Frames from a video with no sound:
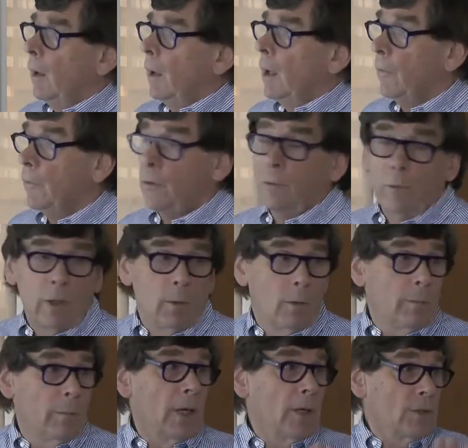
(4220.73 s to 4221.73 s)
if you really
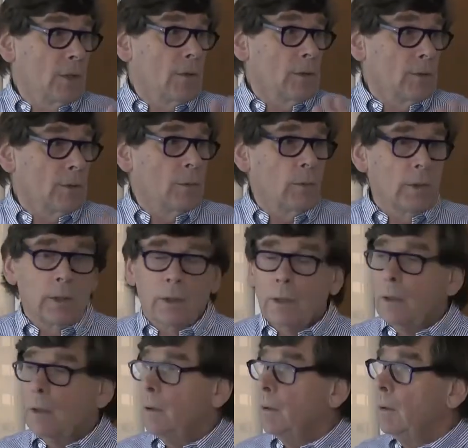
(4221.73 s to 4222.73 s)
want melatonin to
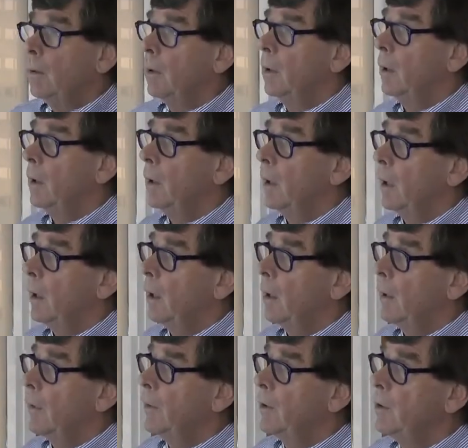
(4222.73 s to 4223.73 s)
work.
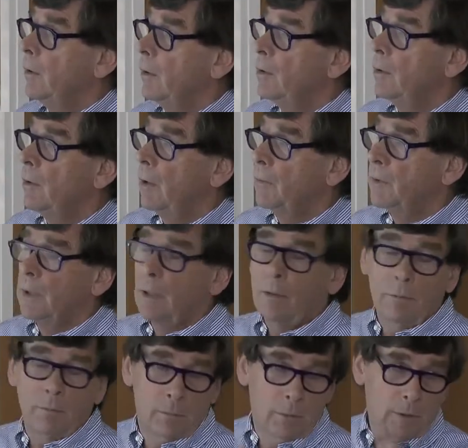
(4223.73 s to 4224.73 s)
Uh, and then you and you have to
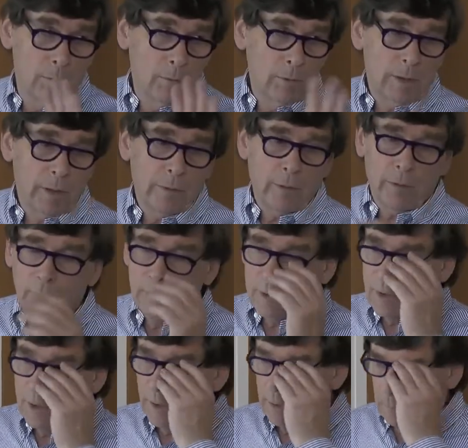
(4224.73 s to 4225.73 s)
get you know all the other things like